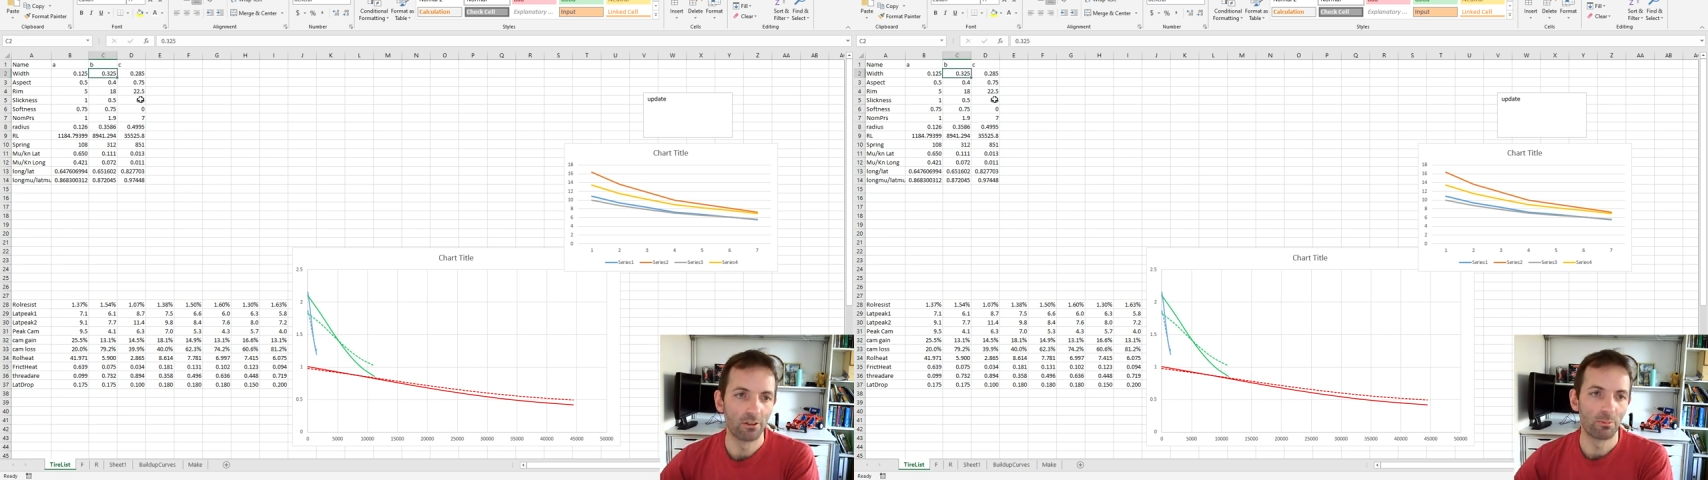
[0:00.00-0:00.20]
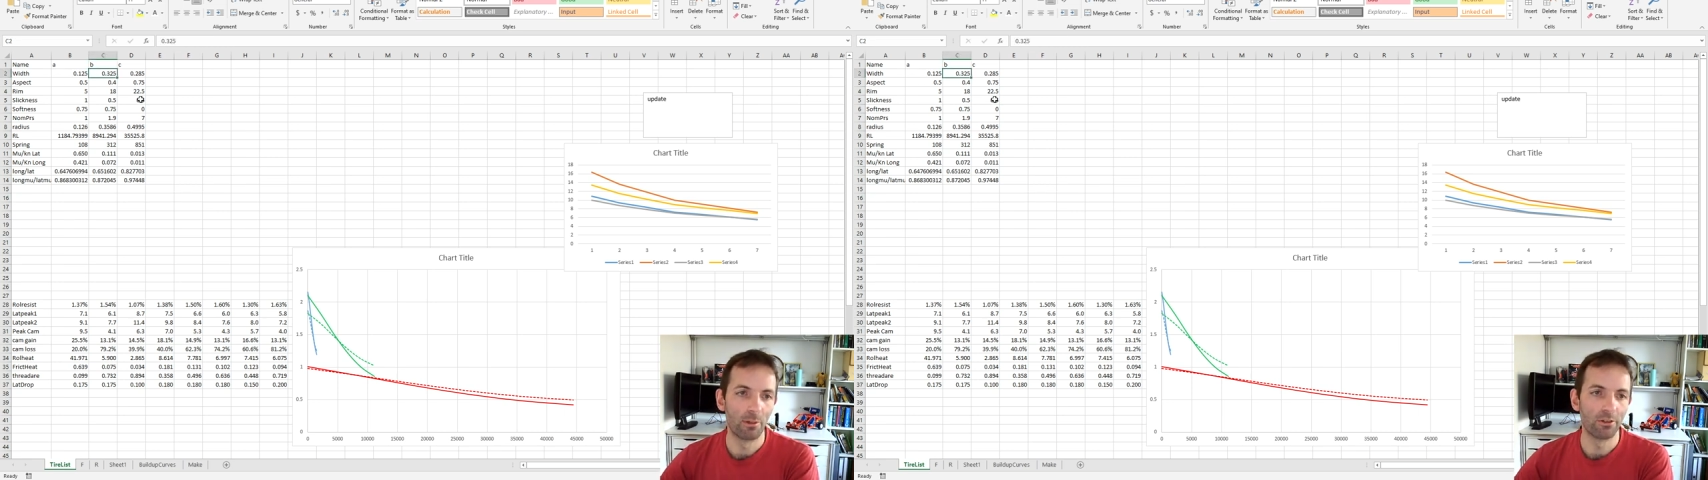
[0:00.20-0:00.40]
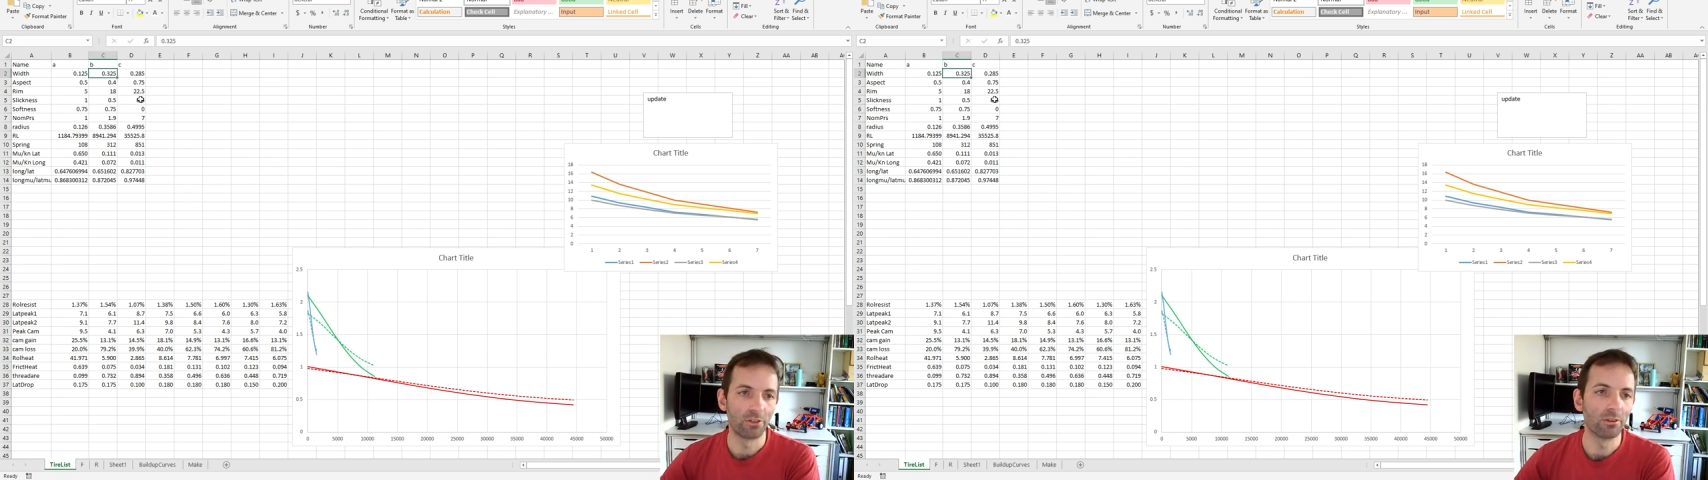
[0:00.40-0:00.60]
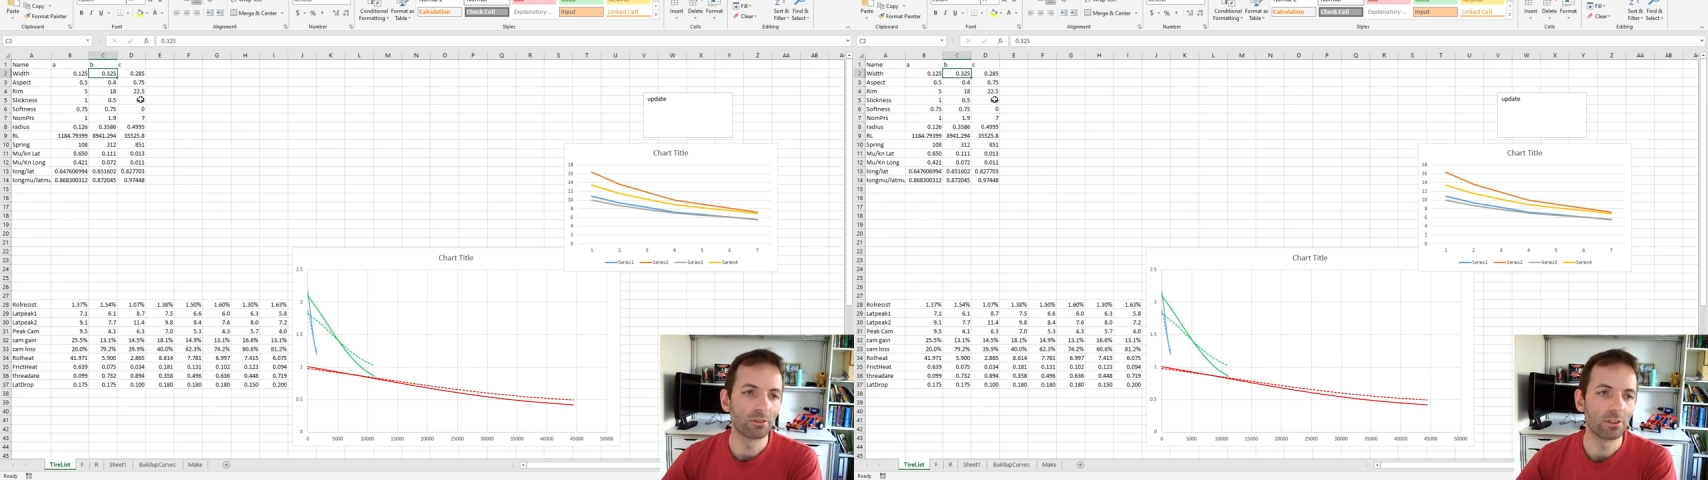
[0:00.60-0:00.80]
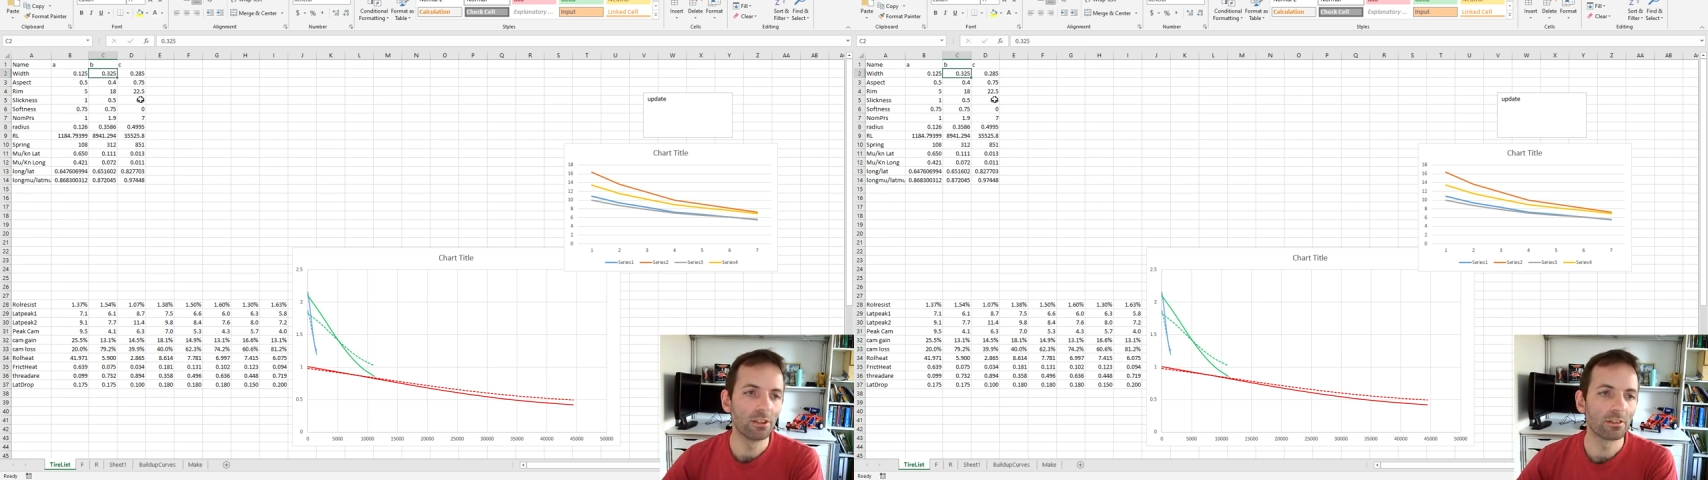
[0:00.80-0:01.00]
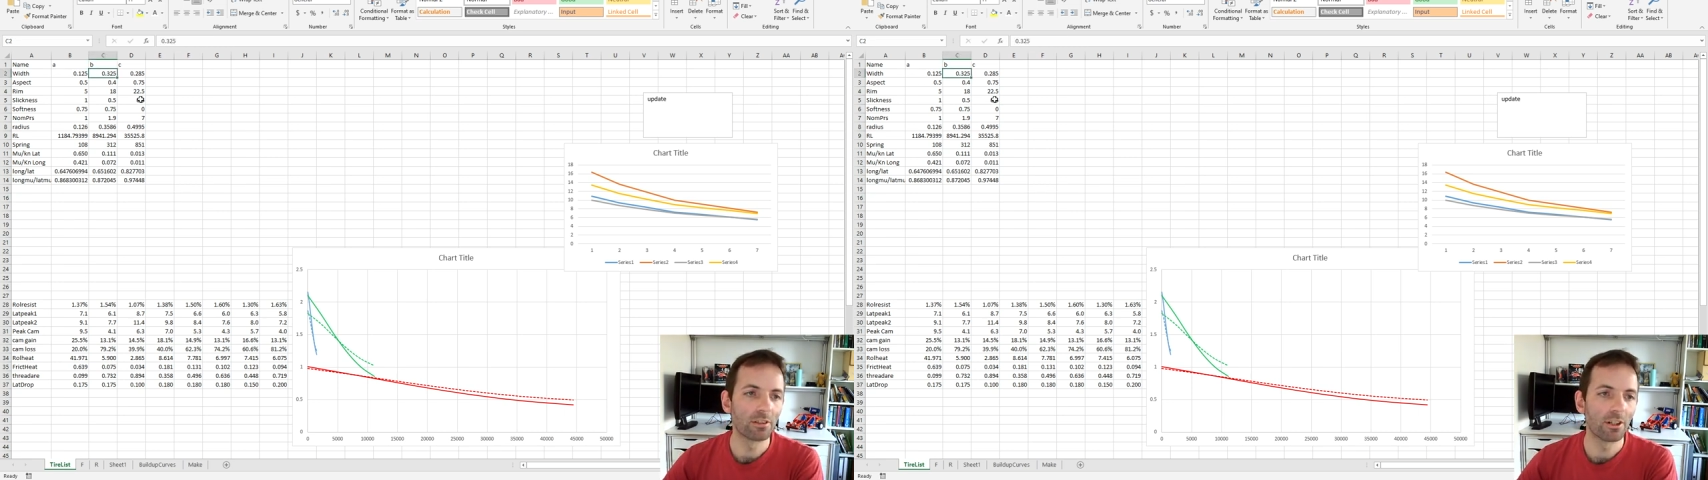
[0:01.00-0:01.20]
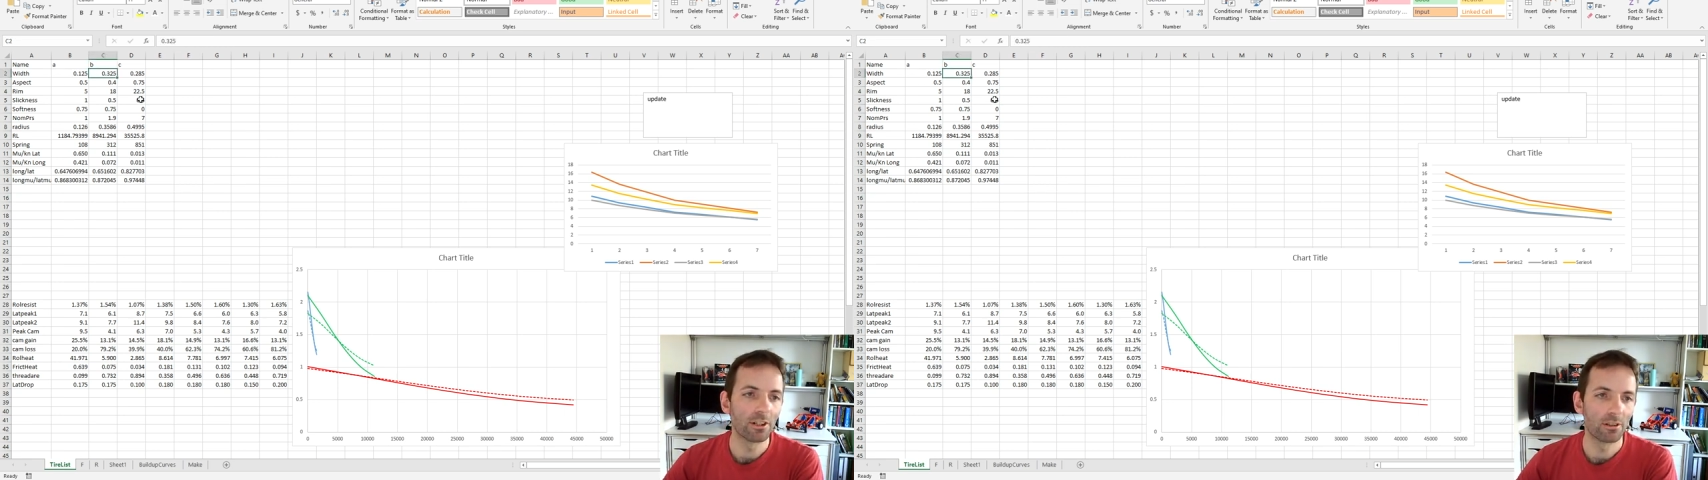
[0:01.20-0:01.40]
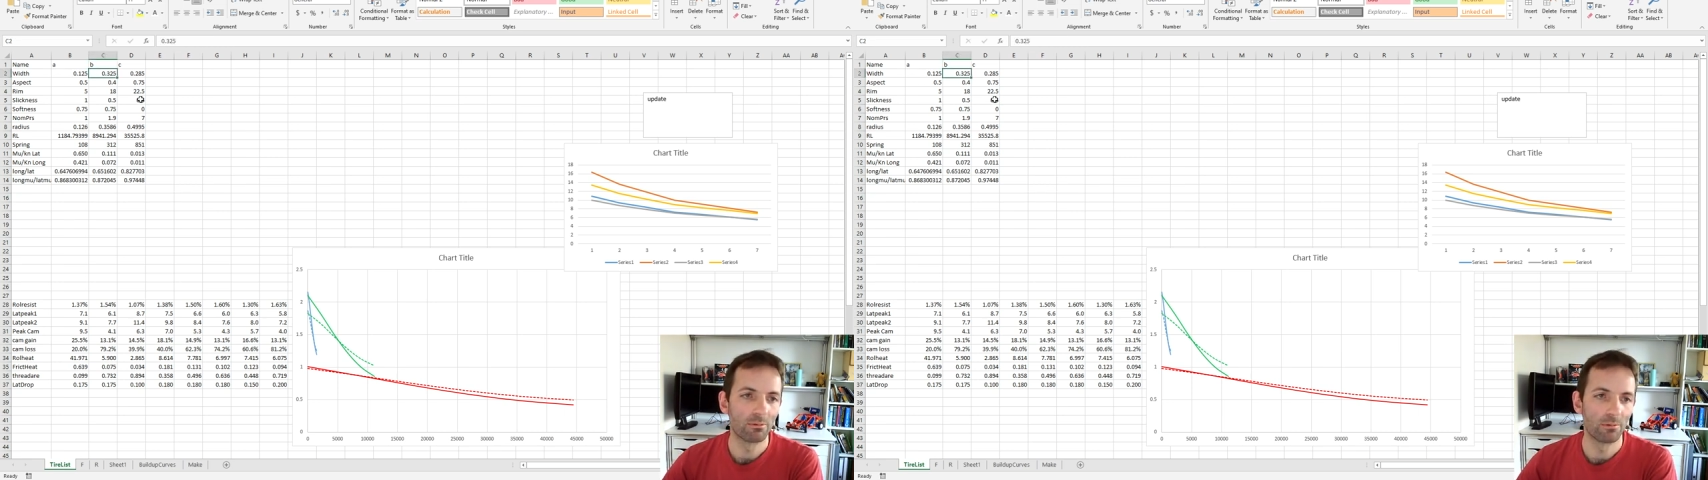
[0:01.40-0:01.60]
small single-seater tire?